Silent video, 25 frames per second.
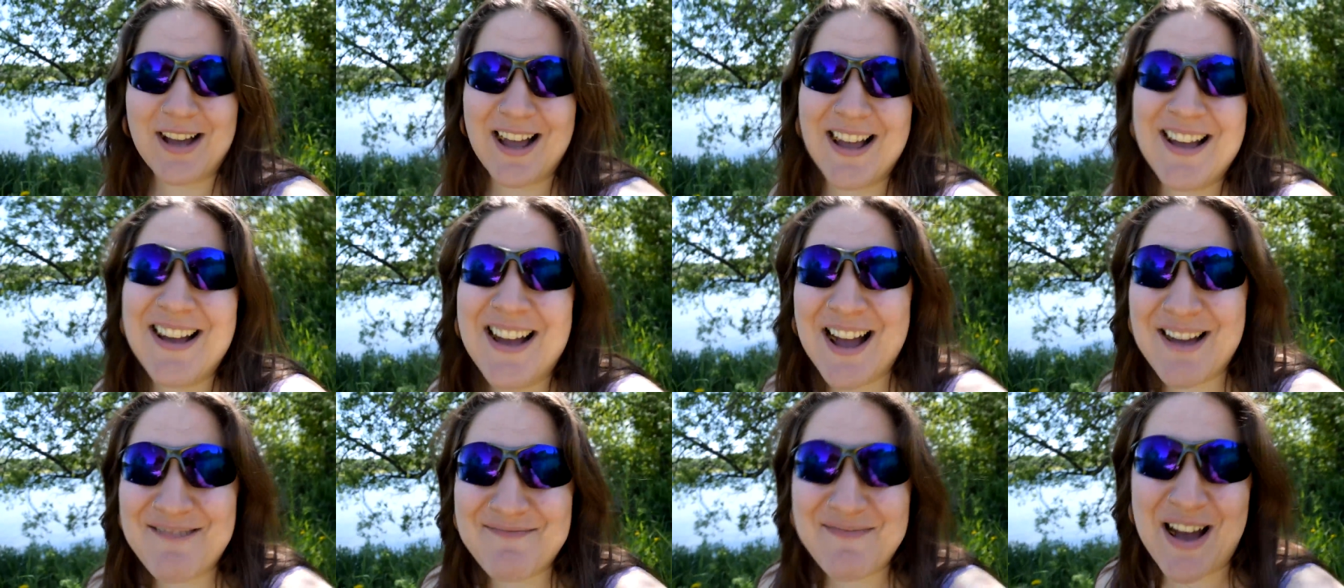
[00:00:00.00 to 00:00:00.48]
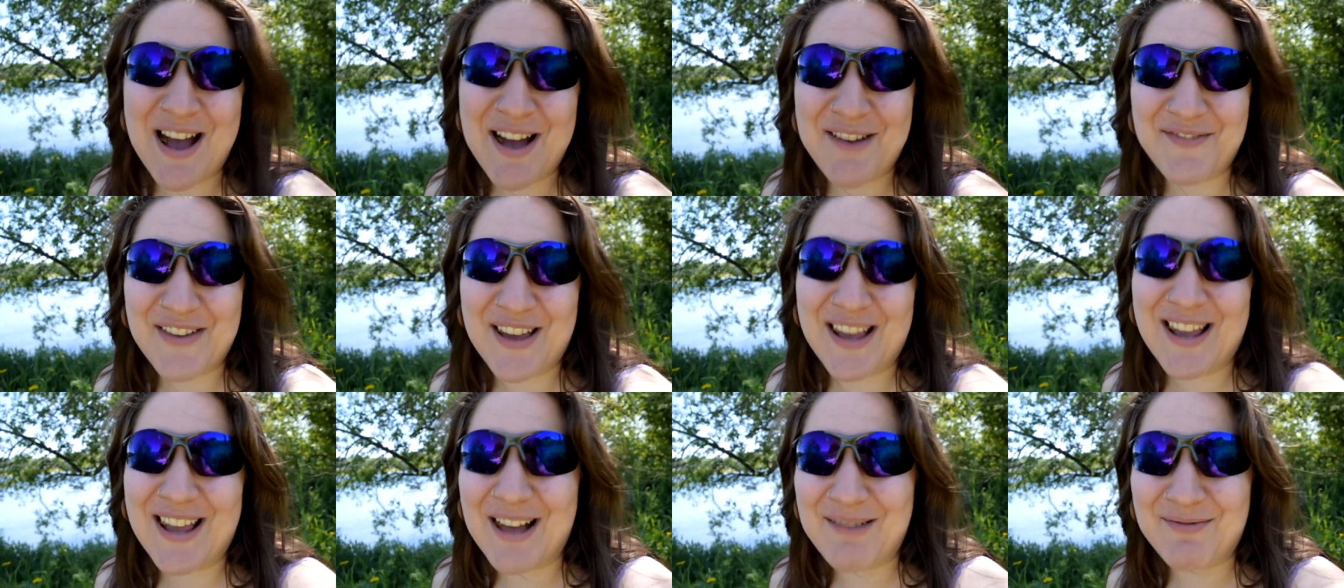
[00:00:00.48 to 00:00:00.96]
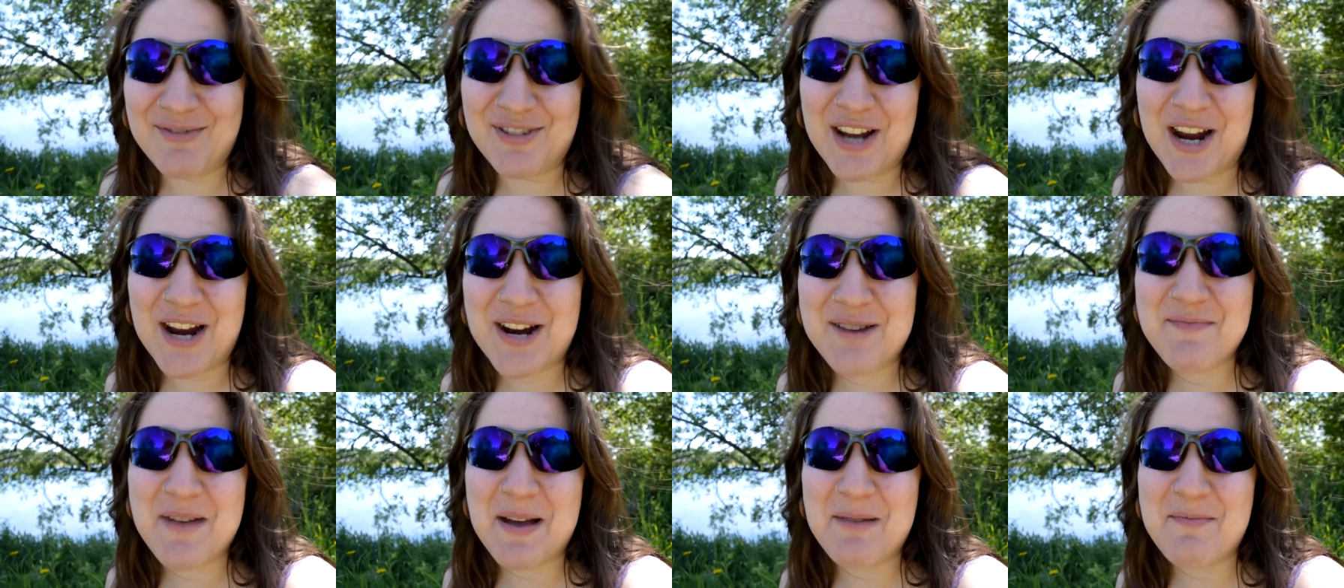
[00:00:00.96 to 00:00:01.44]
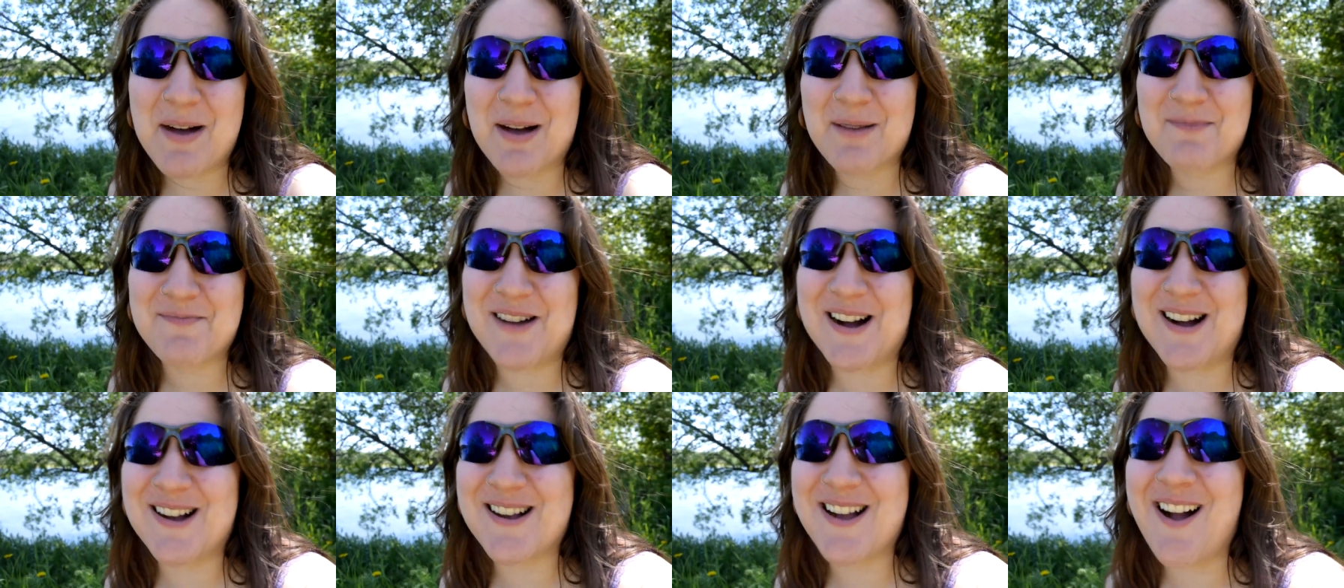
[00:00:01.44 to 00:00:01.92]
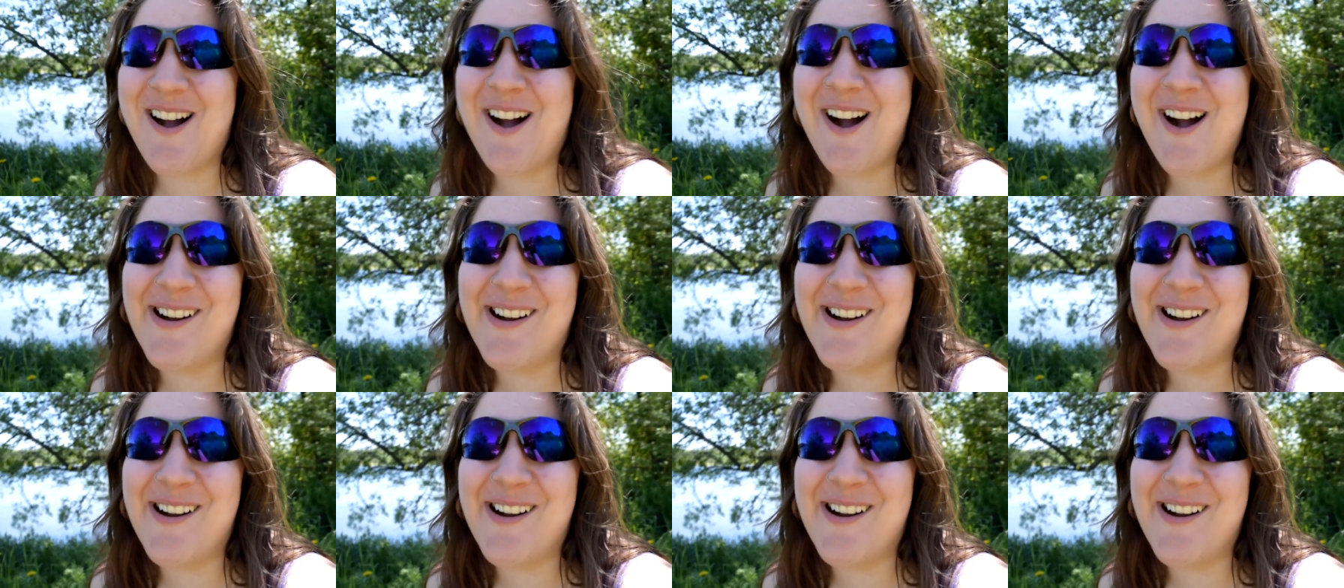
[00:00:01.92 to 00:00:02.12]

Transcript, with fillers: I'm, sharing my mukbang